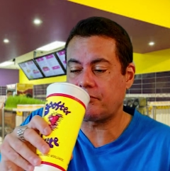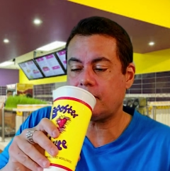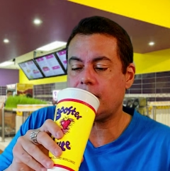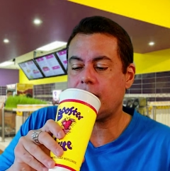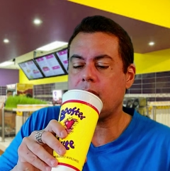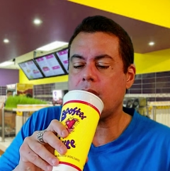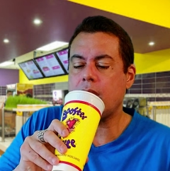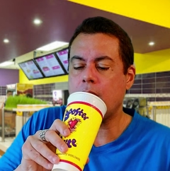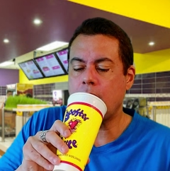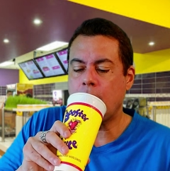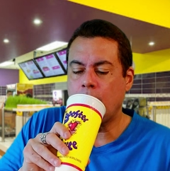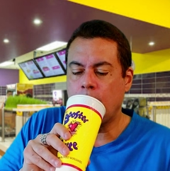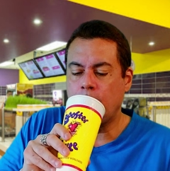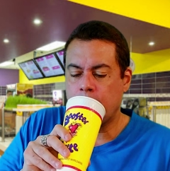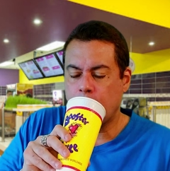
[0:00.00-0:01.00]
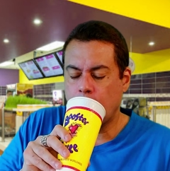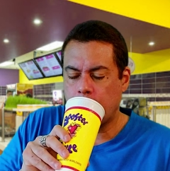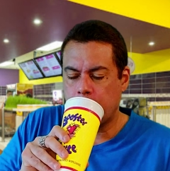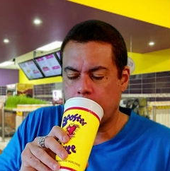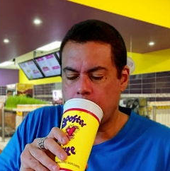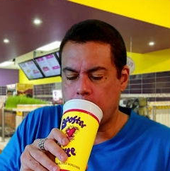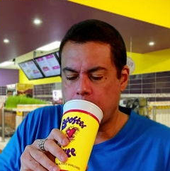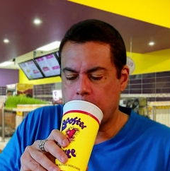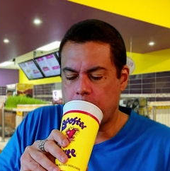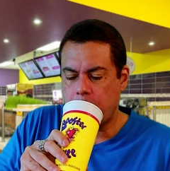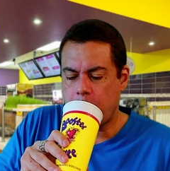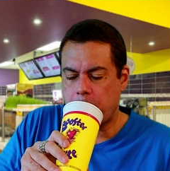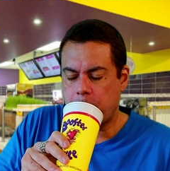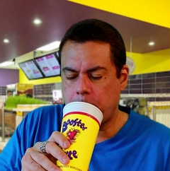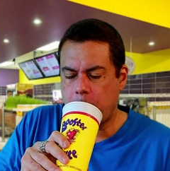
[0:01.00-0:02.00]

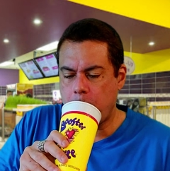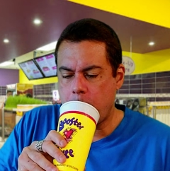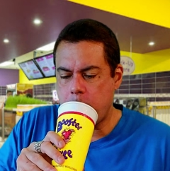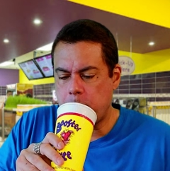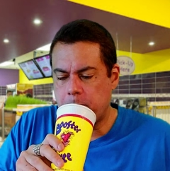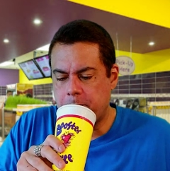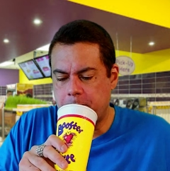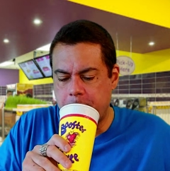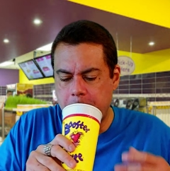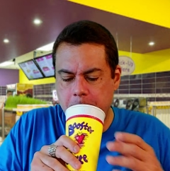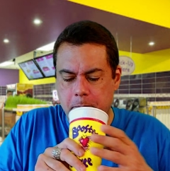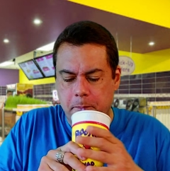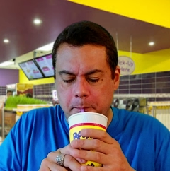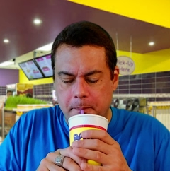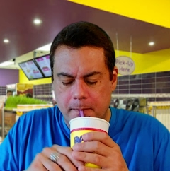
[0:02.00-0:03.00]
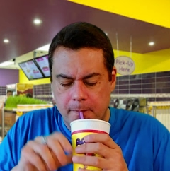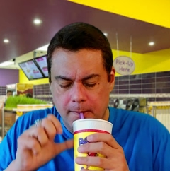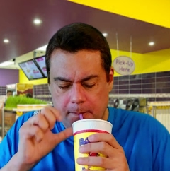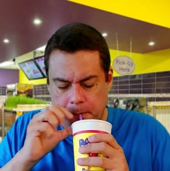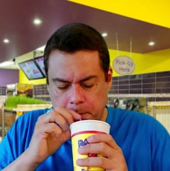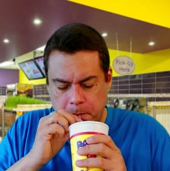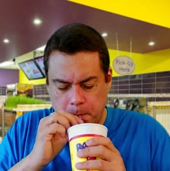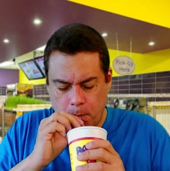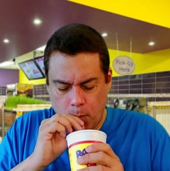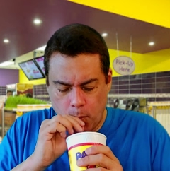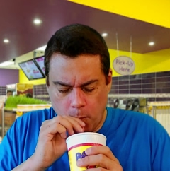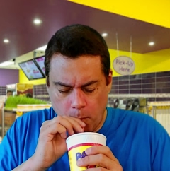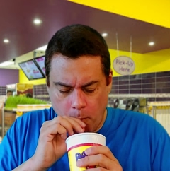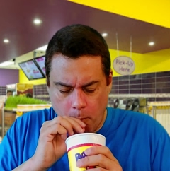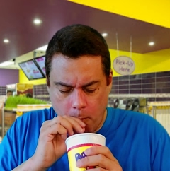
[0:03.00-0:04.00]

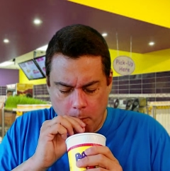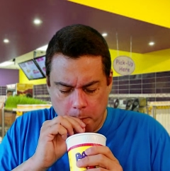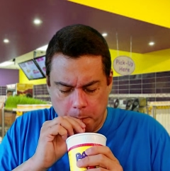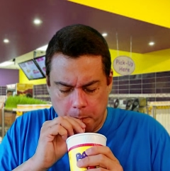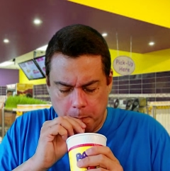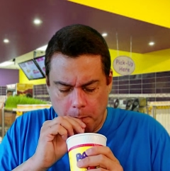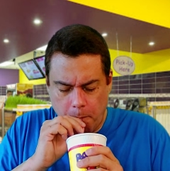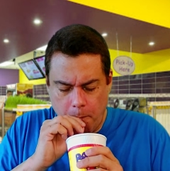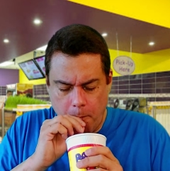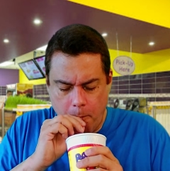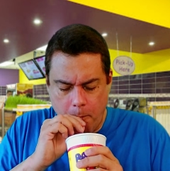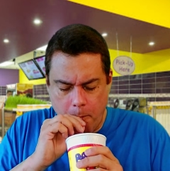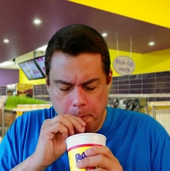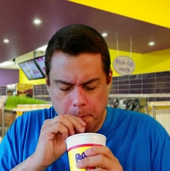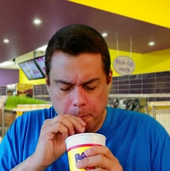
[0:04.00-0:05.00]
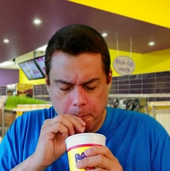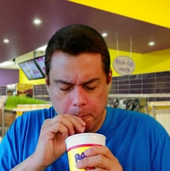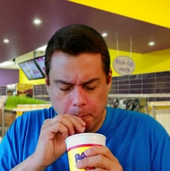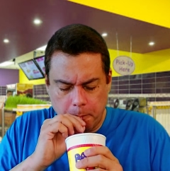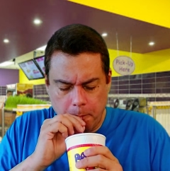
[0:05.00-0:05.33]
No one is speaking in this clip.